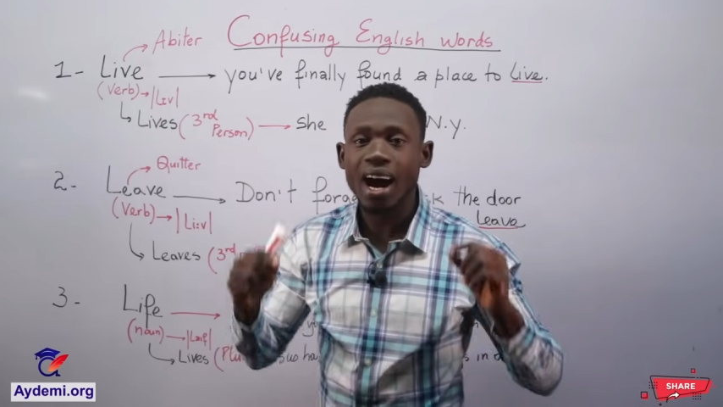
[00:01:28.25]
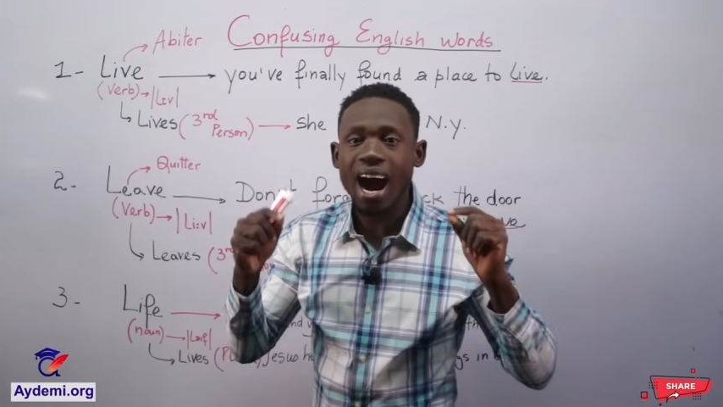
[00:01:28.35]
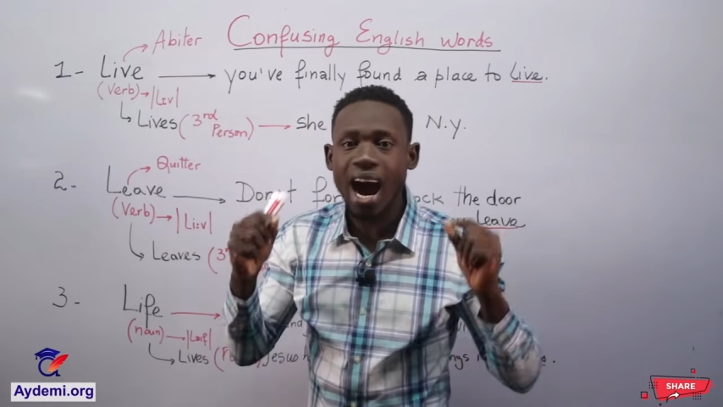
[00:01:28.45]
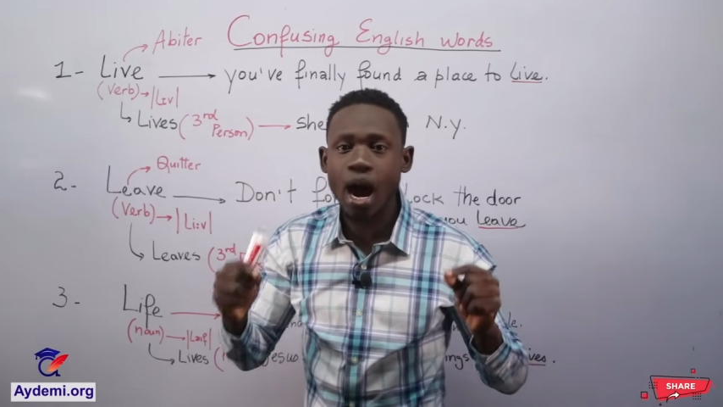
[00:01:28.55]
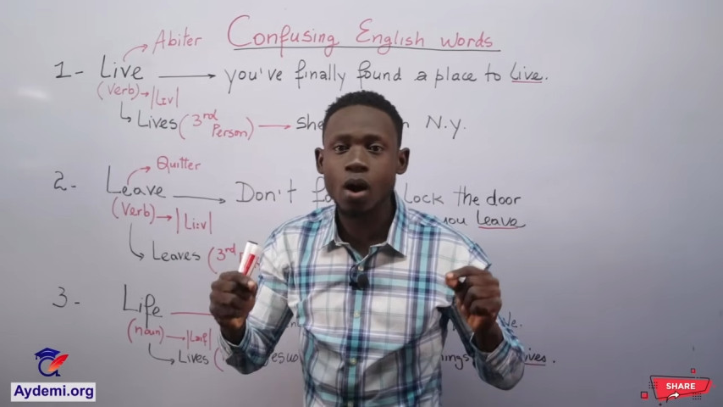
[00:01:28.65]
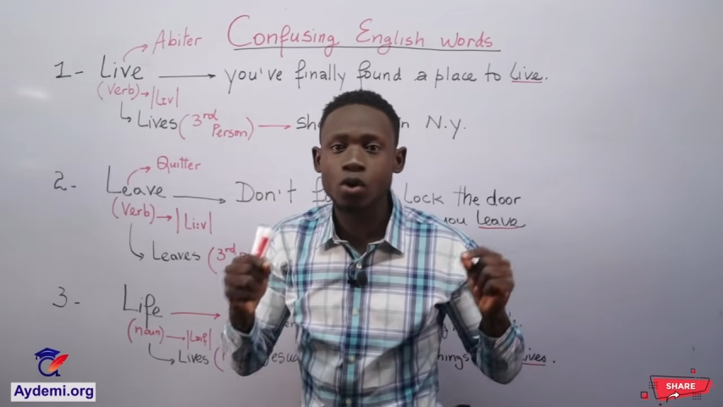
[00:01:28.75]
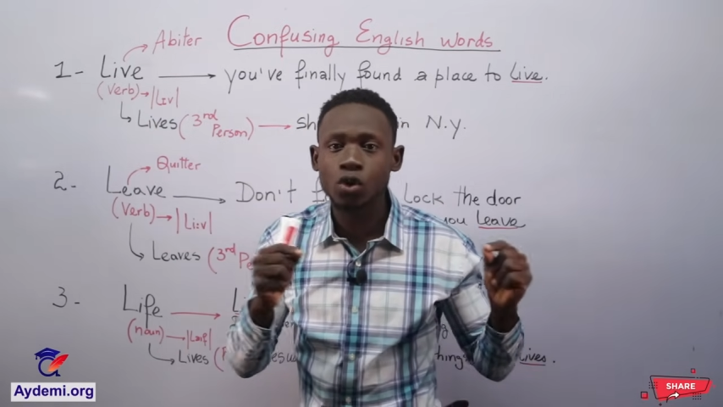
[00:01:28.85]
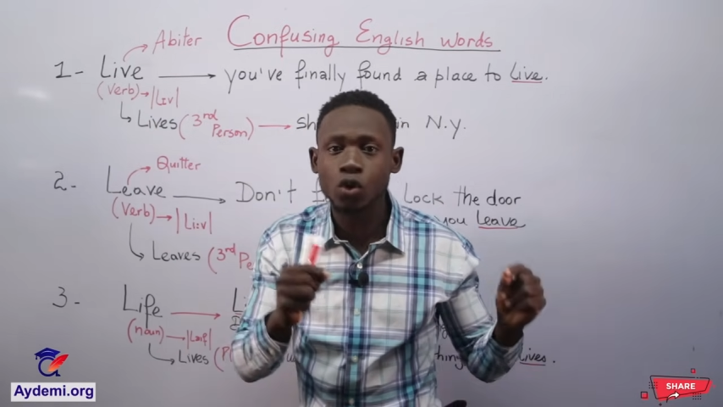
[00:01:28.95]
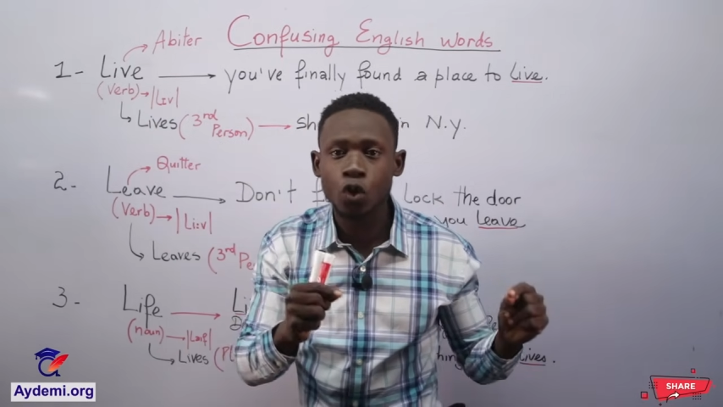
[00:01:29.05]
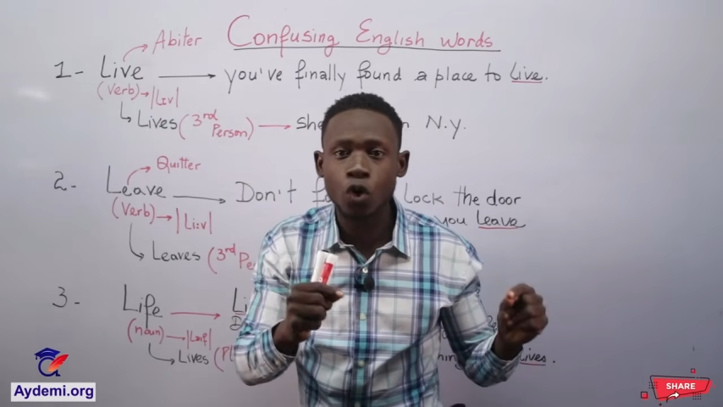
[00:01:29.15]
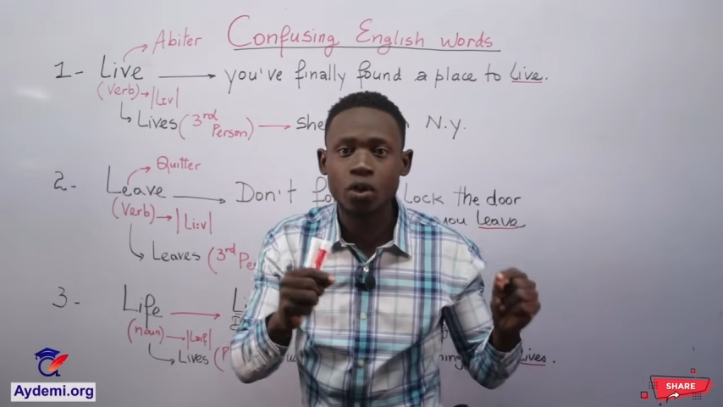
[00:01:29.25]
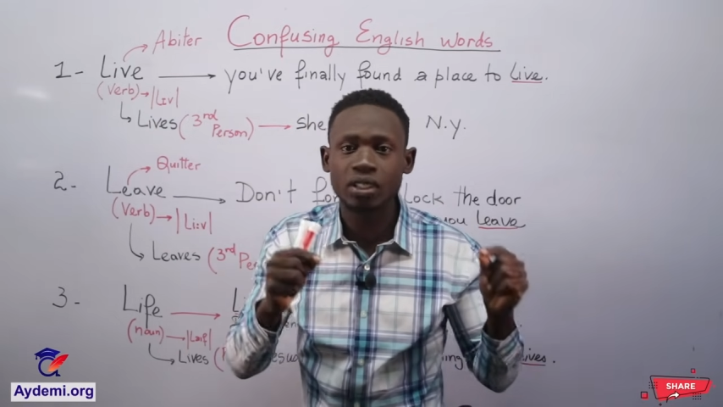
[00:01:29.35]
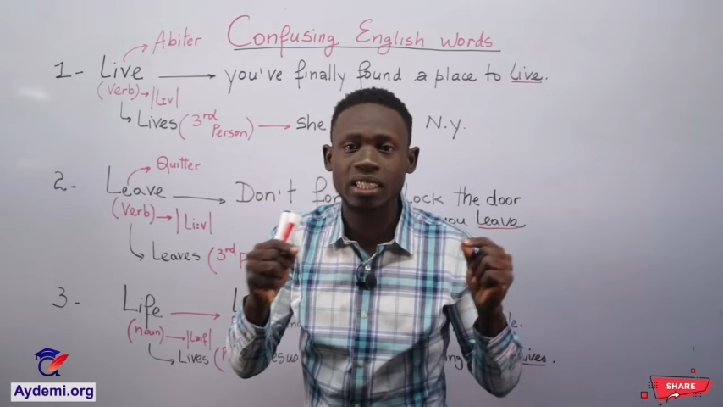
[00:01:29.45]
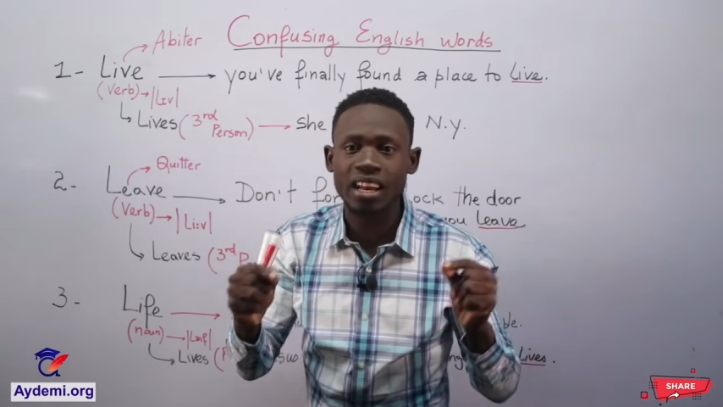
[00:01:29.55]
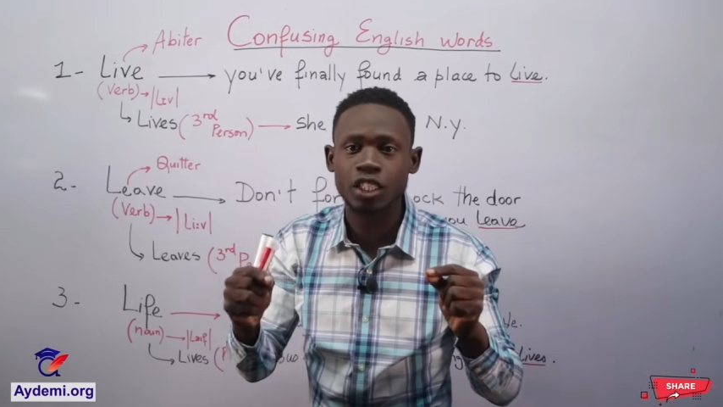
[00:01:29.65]
How do
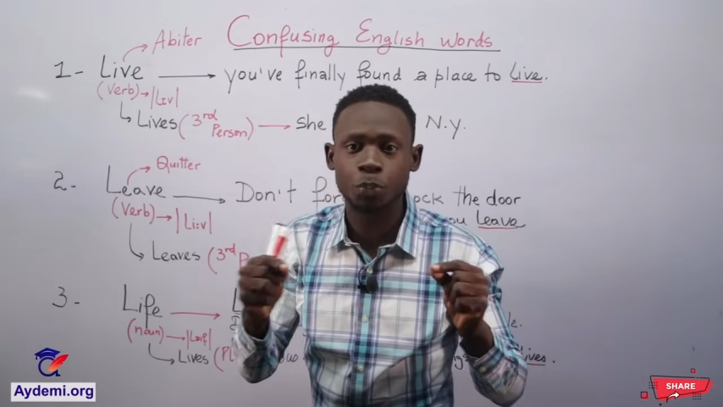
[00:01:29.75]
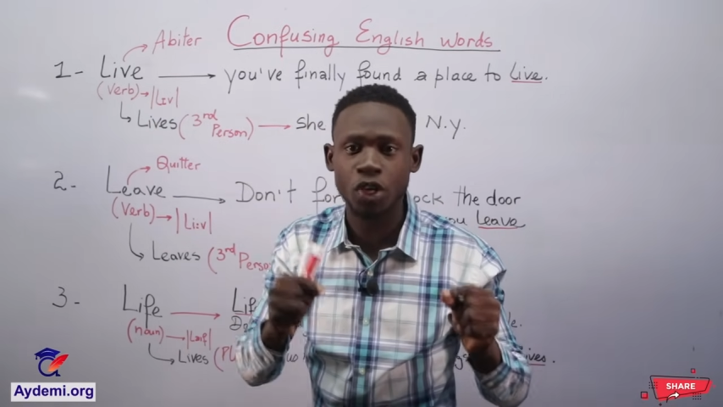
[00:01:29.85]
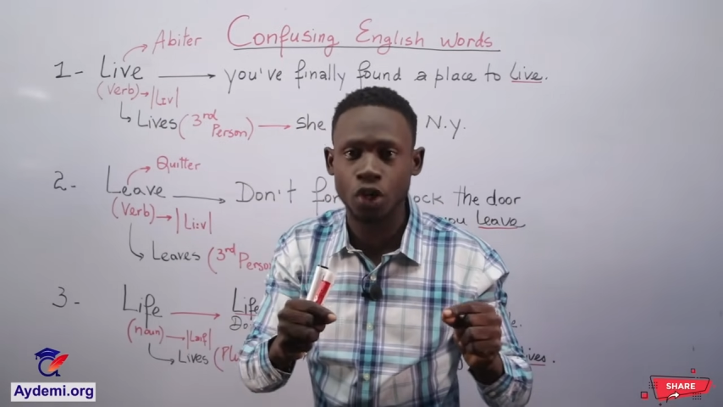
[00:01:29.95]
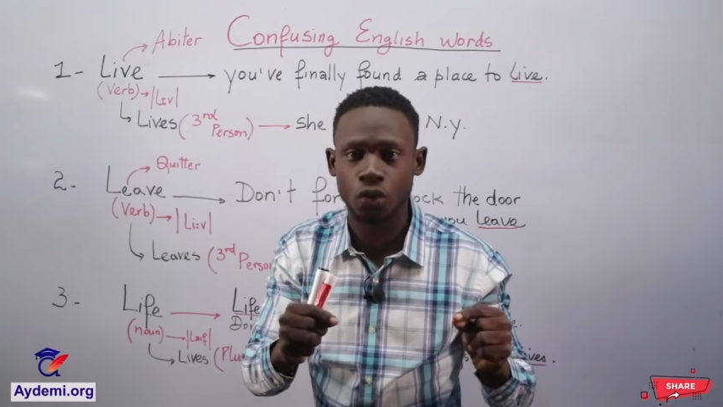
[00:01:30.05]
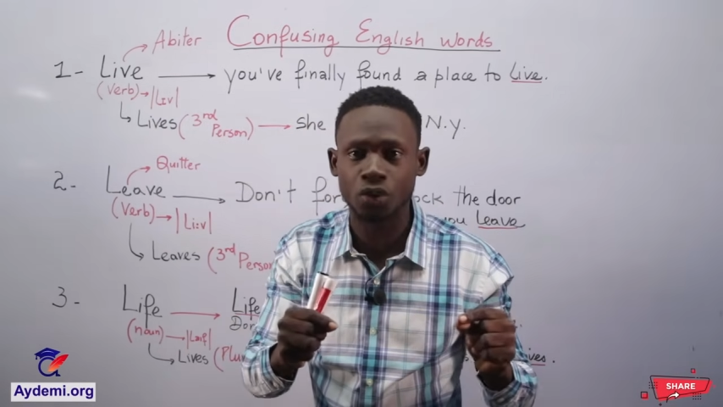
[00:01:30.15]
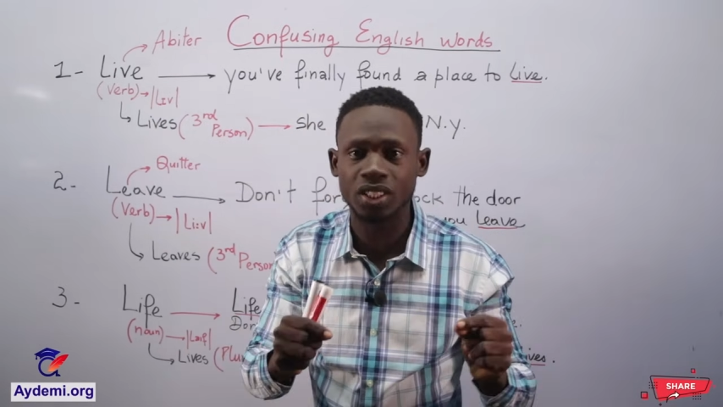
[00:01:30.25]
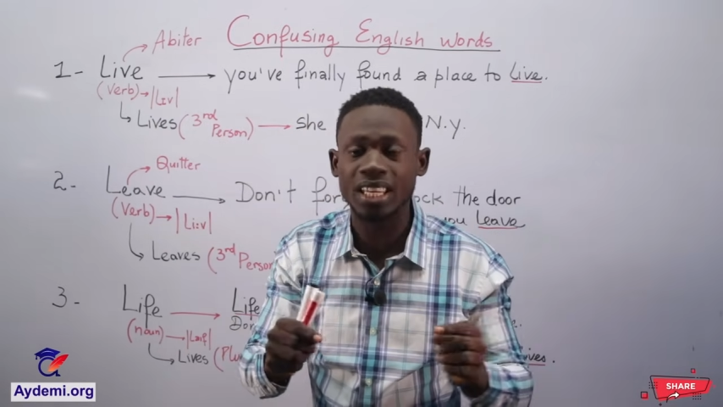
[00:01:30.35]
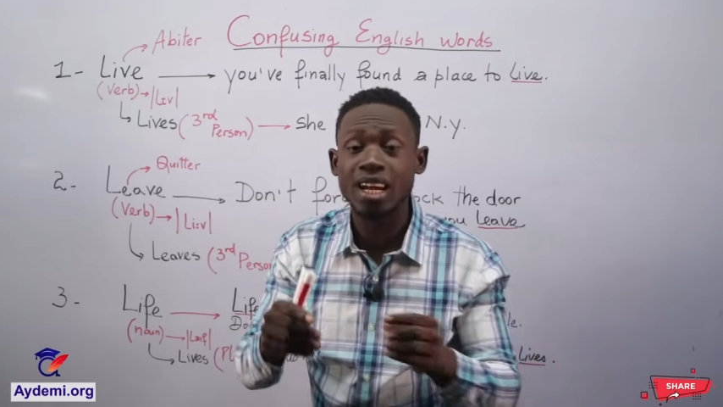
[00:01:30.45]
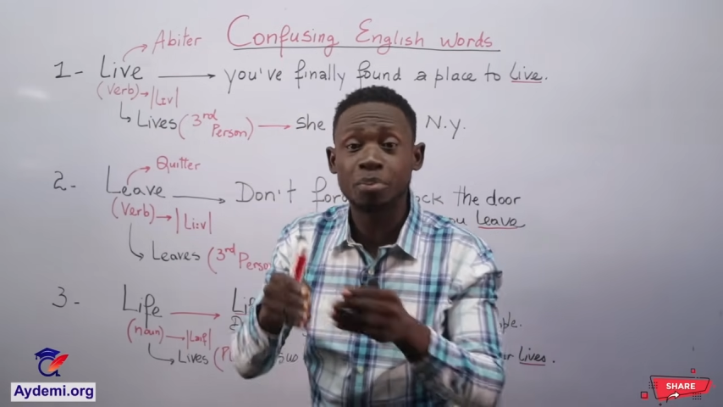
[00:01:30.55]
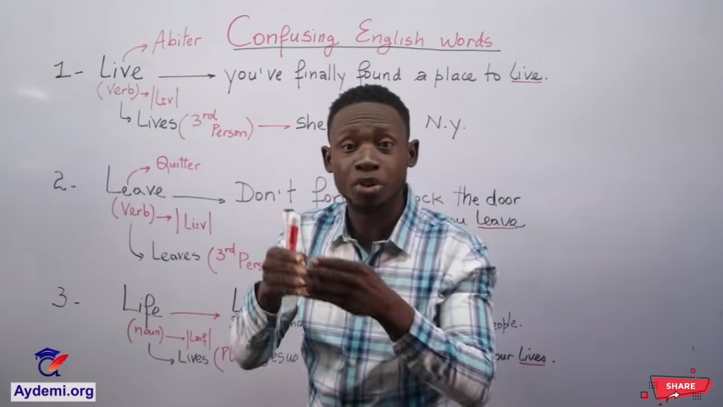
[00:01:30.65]
native speakers